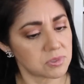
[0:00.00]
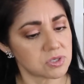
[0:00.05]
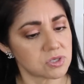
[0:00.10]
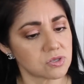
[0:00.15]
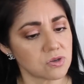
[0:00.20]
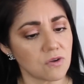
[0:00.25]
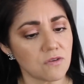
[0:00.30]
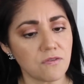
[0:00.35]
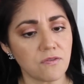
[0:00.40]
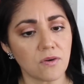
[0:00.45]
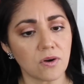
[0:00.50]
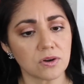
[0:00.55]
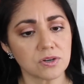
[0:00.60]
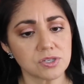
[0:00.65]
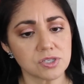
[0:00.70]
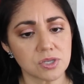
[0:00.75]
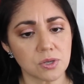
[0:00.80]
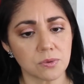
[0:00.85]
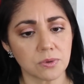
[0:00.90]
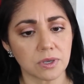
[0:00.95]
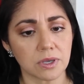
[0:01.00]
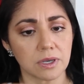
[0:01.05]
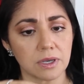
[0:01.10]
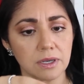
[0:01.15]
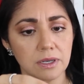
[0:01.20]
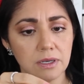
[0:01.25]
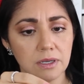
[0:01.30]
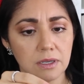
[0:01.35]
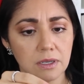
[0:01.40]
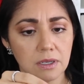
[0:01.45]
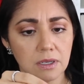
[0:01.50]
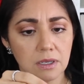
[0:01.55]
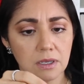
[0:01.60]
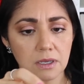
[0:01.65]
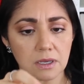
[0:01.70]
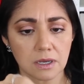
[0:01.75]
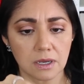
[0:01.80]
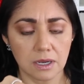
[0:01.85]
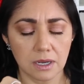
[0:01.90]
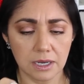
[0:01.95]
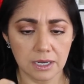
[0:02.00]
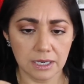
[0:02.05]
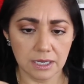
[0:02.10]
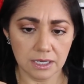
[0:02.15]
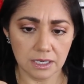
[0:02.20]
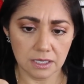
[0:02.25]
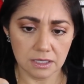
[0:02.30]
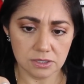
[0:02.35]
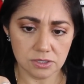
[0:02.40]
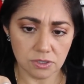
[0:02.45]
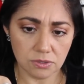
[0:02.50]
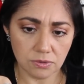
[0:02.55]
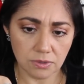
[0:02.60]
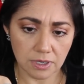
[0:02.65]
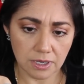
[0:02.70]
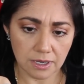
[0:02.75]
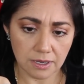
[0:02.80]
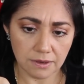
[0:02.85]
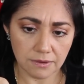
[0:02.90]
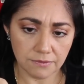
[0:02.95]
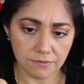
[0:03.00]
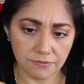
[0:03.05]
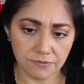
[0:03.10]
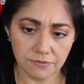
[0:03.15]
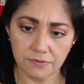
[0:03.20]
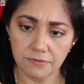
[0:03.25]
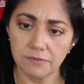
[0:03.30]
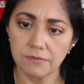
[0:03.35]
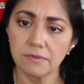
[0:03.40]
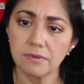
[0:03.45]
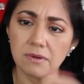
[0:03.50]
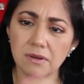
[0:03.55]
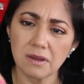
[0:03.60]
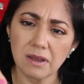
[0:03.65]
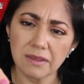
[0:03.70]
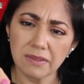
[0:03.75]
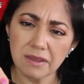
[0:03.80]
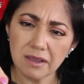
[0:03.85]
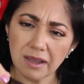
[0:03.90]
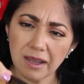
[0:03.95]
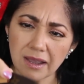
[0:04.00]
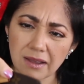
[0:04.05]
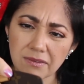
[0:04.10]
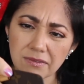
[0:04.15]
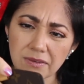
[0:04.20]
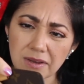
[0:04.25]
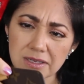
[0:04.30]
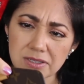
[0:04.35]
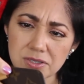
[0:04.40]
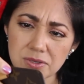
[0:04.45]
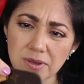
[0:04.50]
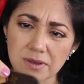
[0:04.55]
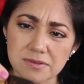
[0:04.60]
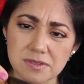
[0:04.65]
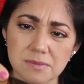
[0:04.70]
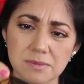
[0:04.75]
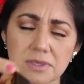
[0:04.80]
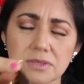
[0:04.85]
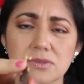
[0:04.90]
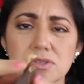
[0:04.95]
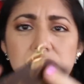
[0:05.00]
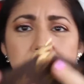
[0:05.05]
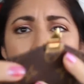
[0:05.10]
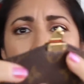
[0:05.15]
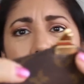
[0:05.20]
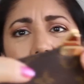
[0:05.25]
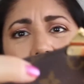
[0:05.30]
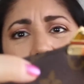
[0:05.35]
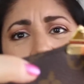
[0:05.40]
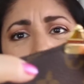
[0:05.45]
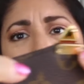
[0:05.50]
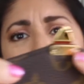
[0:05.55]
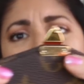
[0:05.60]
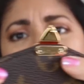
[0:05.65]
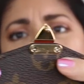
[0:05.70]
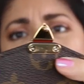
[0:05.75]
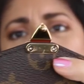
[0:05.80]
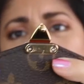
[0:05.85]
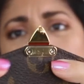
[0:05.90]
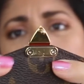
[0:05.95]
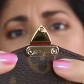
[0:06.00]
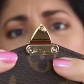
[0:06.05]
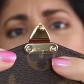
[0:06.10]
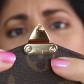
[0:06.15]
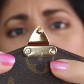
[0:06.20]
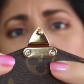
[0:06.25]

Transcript: But so far, so good. I don't have, I think I have, I do have some little scratches up here.